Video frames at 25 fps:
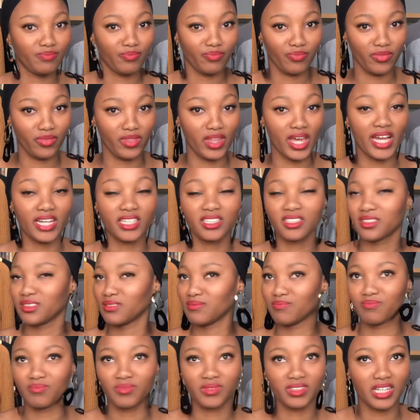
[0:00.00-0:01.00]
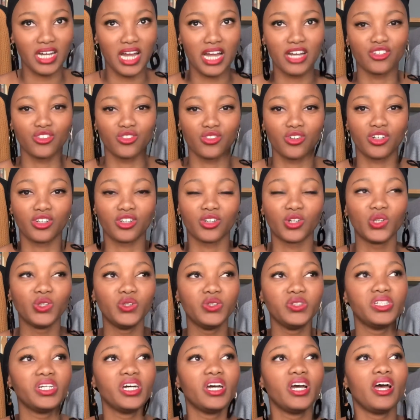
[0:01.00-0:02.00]
that I do not
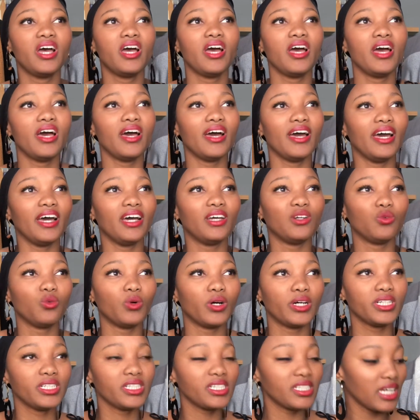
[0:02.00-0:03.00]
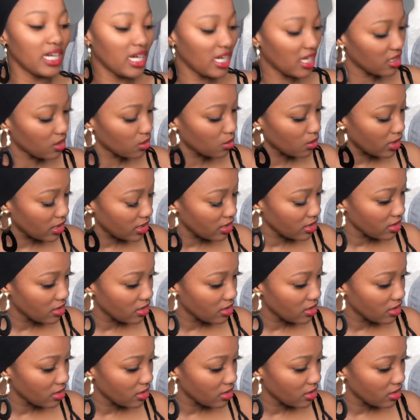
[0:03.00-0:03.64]
include. And what is the other one?